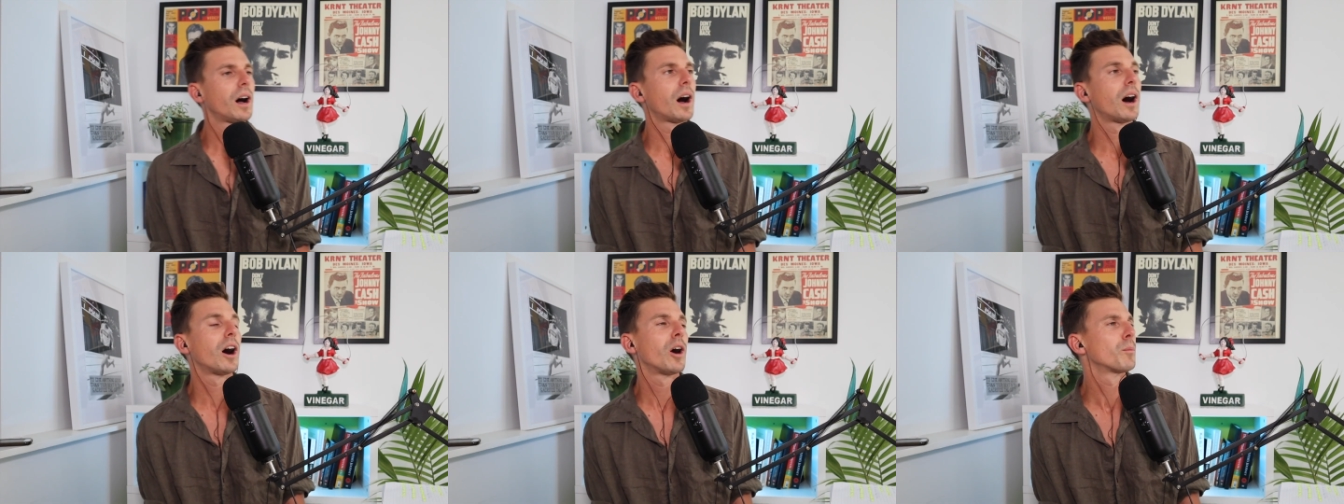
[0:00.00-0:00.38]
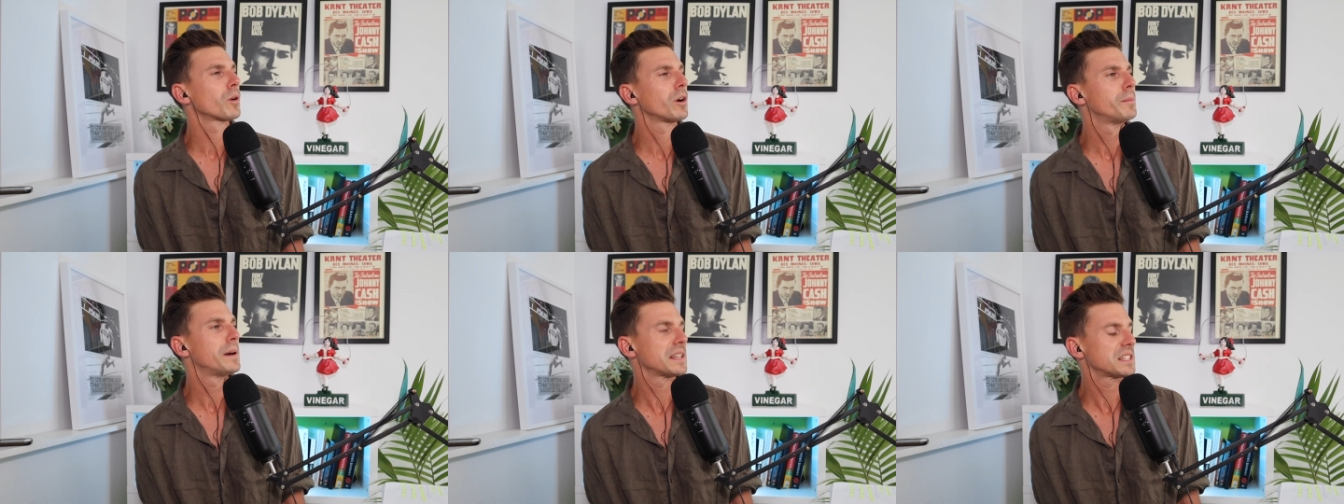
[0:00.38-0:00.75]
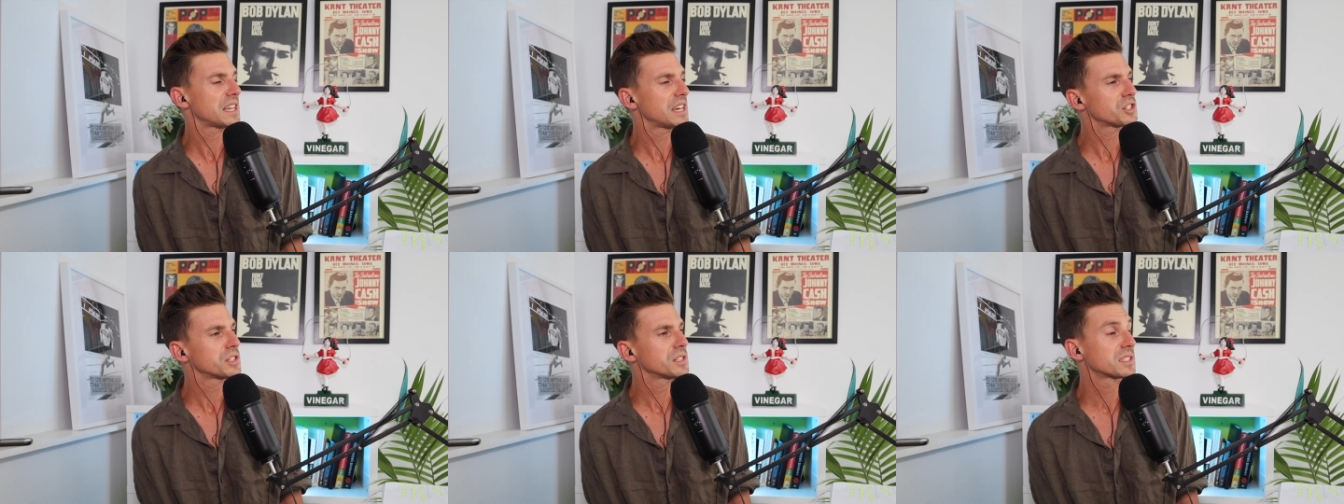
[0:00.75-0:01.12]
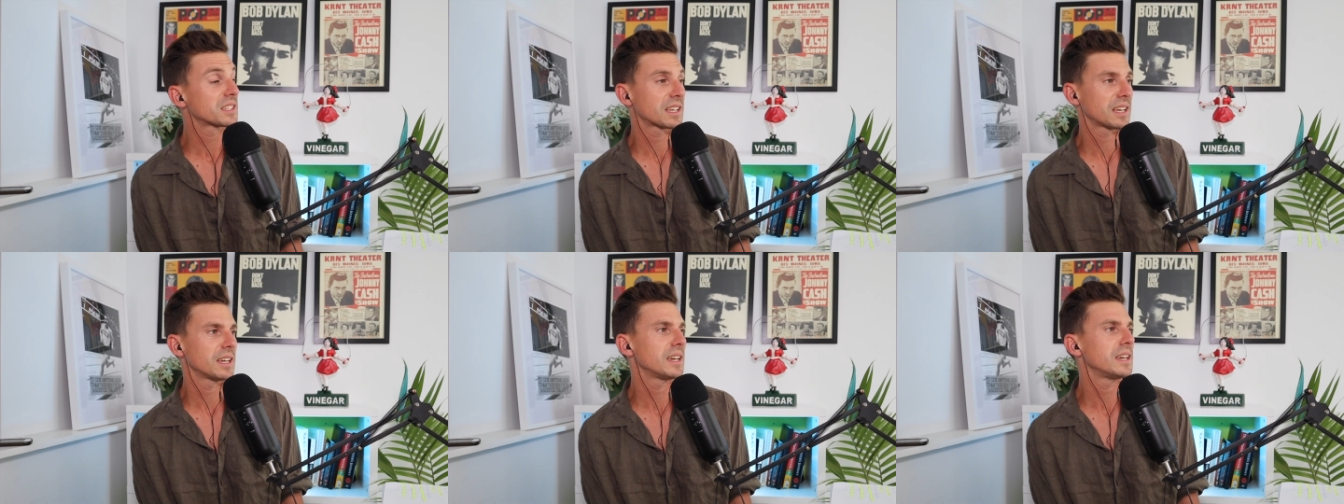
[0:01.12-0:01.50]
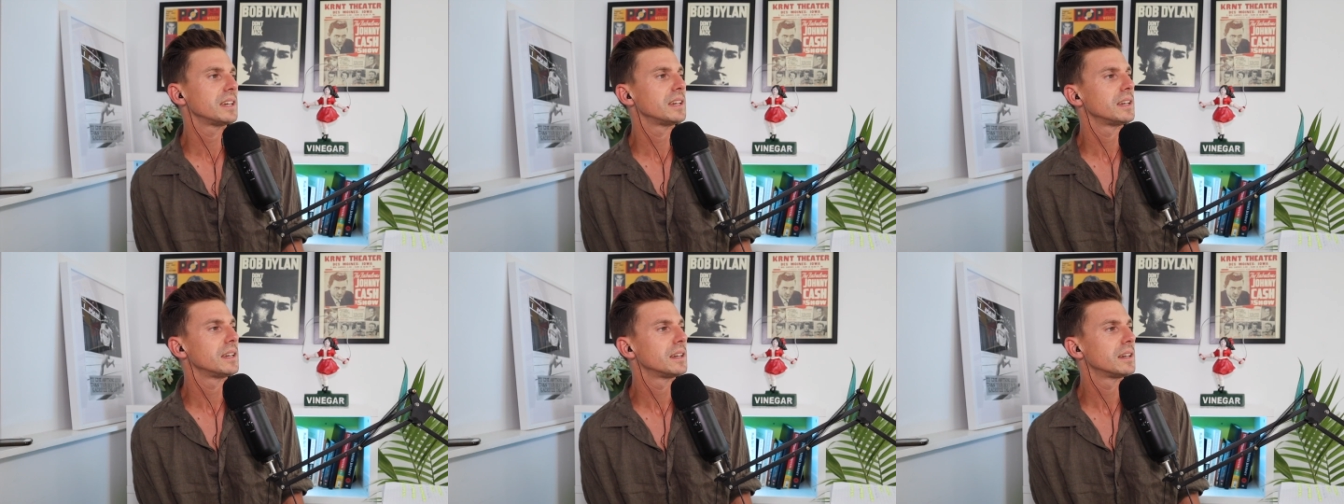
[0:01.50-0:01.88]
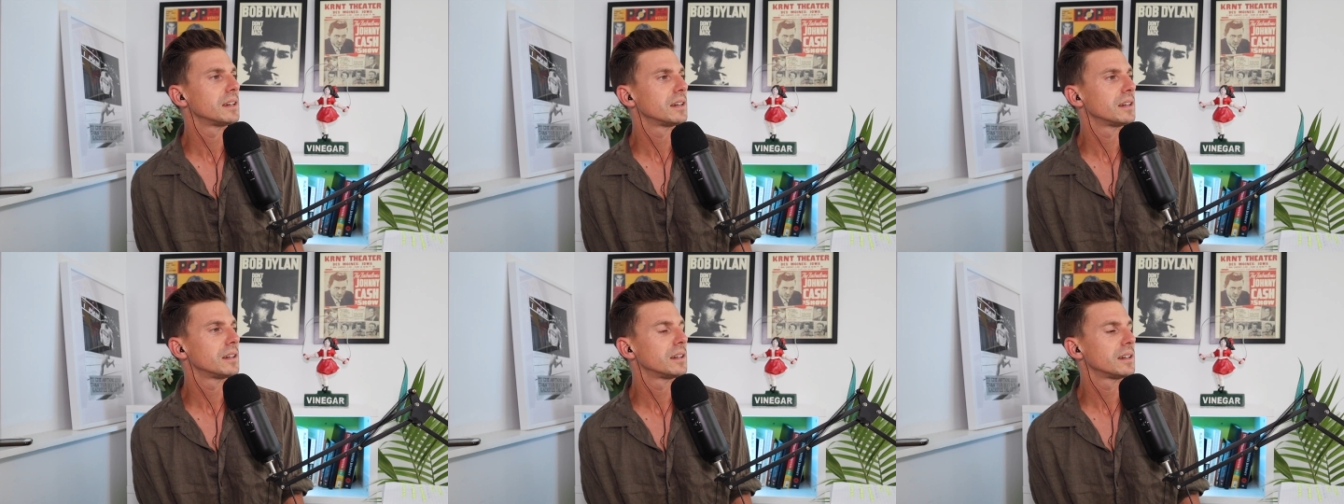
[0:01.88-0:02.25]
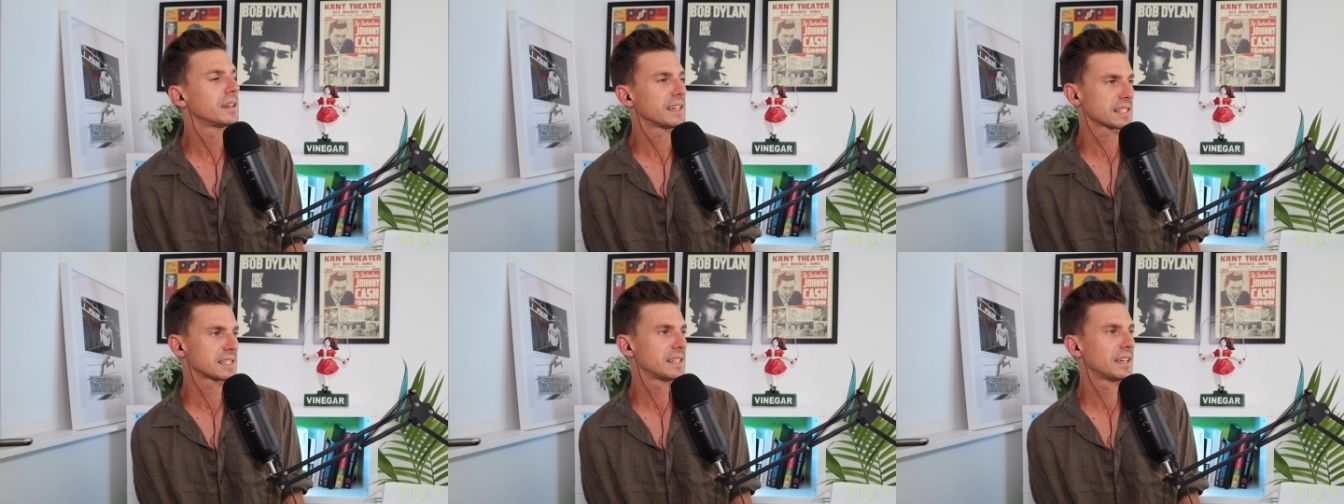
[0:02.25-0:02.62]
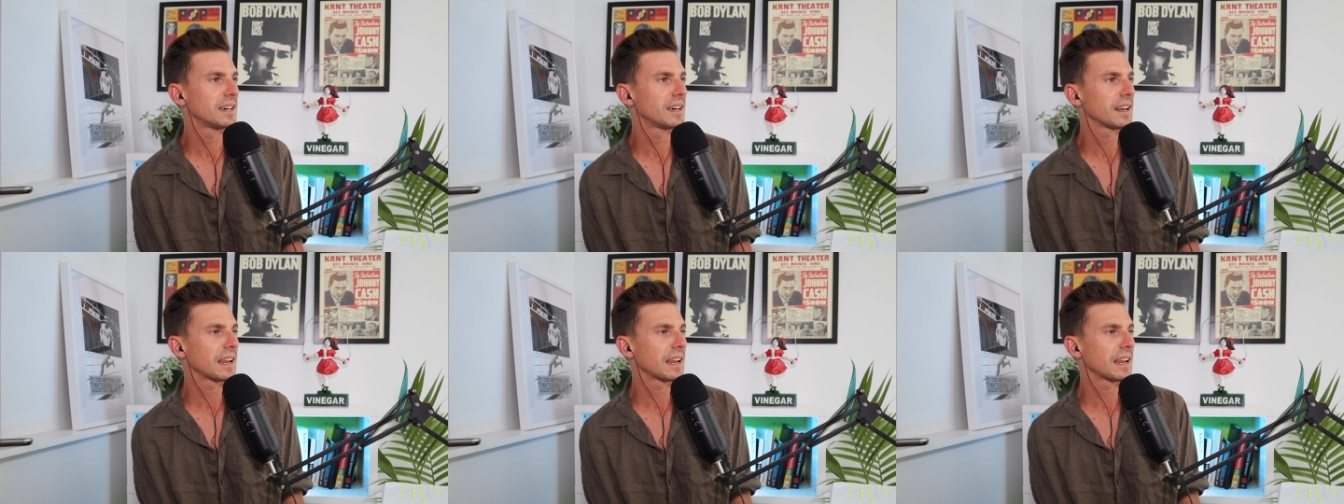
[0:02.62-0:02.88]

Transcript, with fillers: Oh, bro, meditation's key, isn't it?